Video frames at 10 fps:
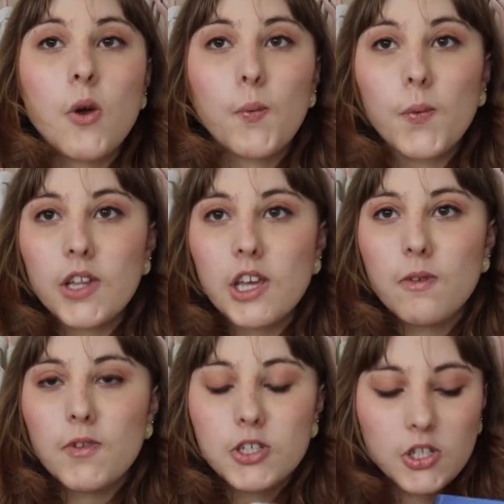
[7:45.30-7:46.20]
really
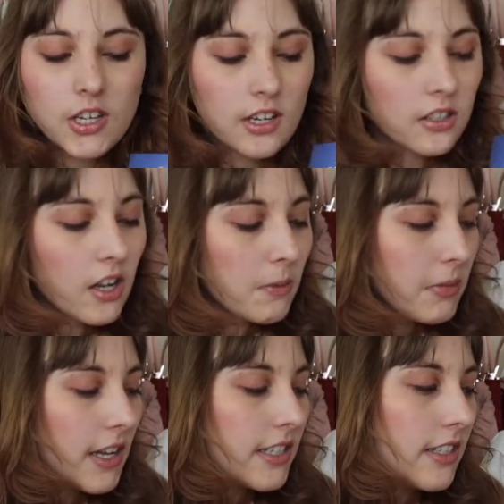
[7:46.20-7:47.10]
efficient in a lot of
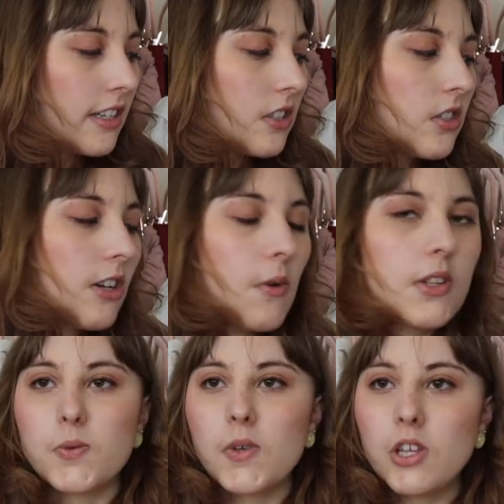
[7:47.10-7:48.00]
places, so
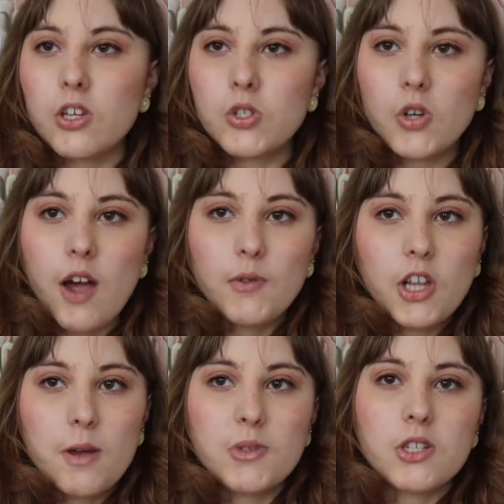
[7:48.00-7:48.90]
it's a really good travel
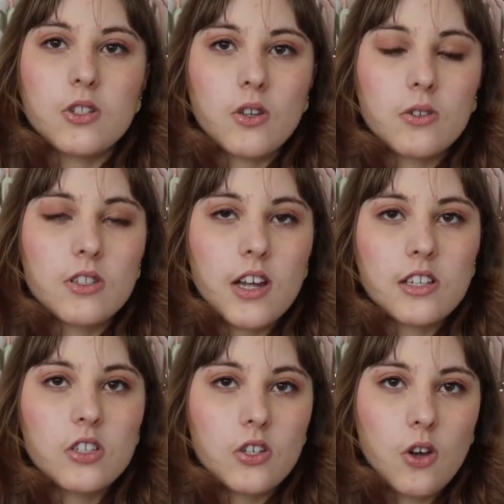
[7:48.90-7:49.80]
option. So it's
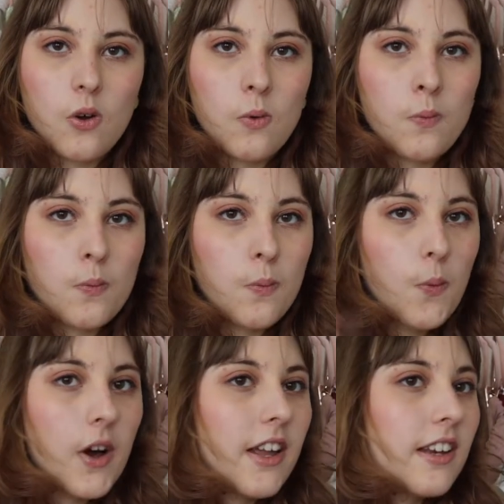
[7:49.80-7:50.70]
nice to know
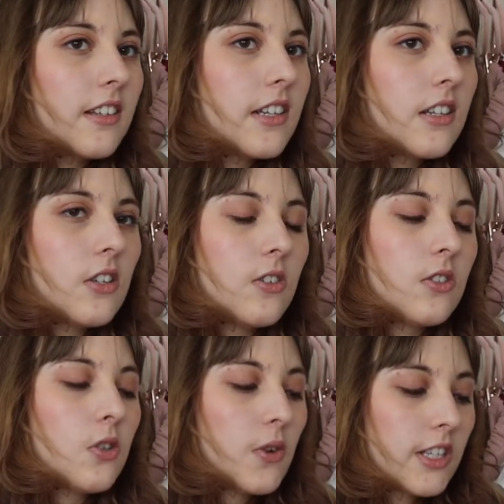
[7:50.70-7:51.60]
what
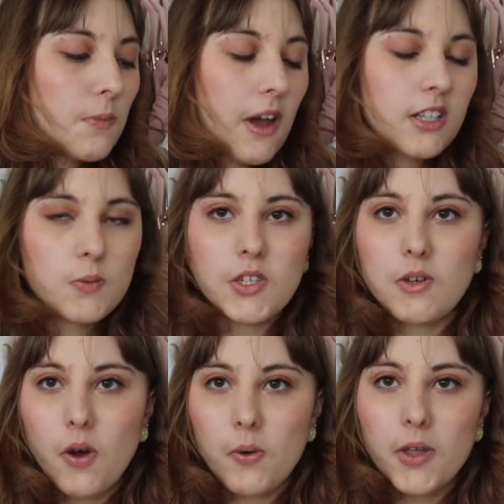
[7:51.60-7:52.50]
to expect when
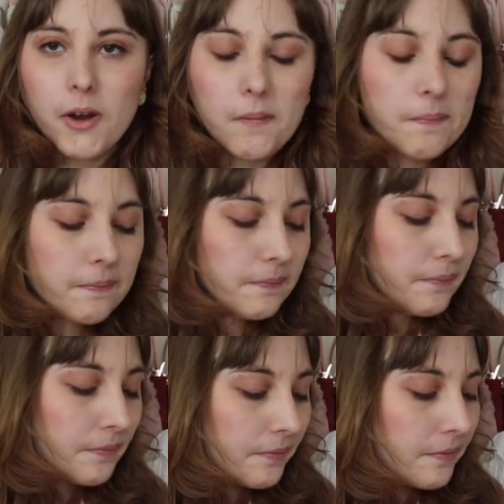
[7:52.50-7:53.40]
you go there.
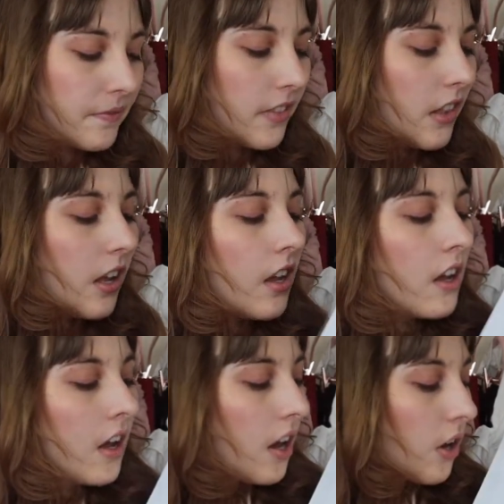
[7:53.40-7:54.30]

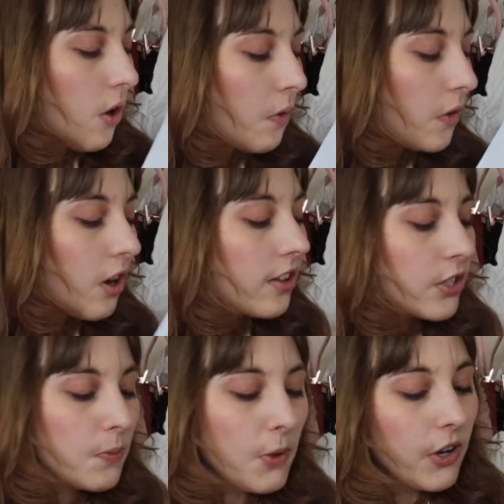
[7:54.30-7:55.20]
And overall,
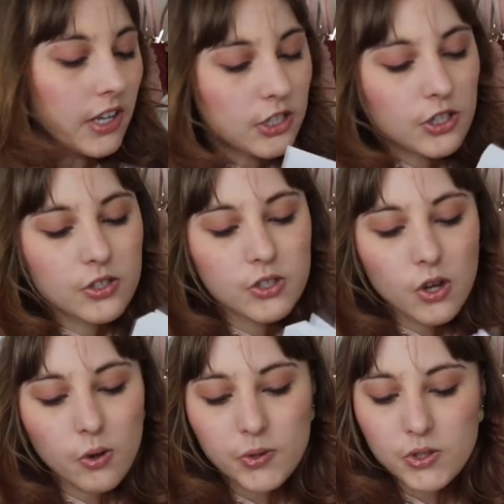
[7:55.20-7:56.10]
this book is just
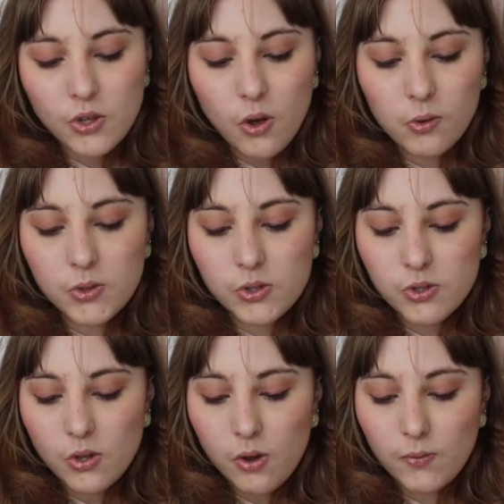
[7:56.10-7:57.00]
so
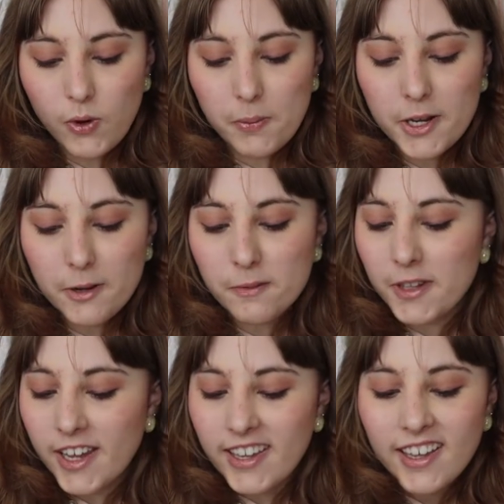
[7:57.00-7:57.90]
informative.
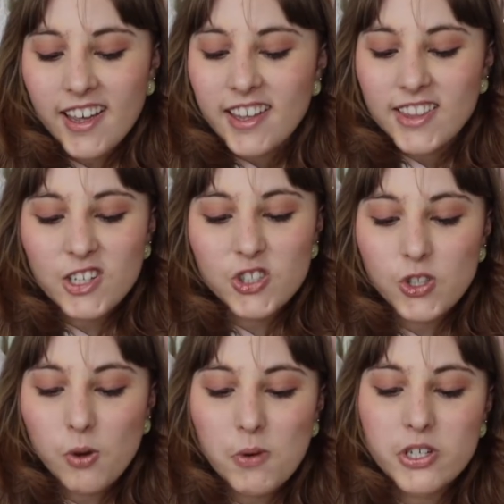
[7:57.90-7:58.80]
There's
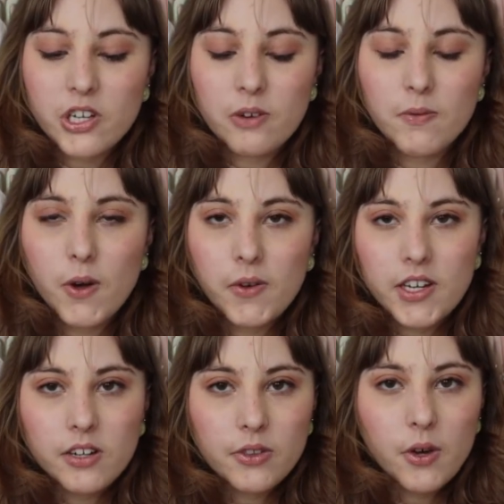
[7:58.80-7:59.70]
so much info in
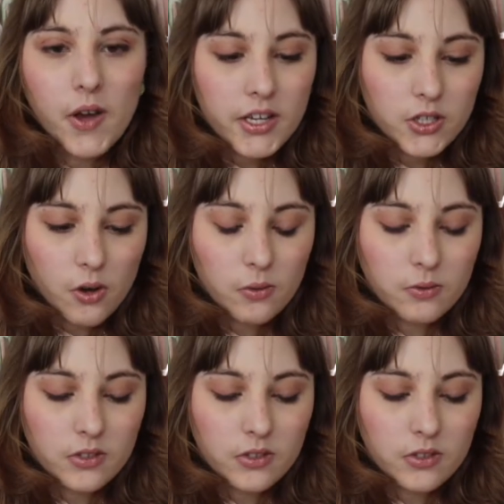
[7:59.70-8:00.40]
here, though.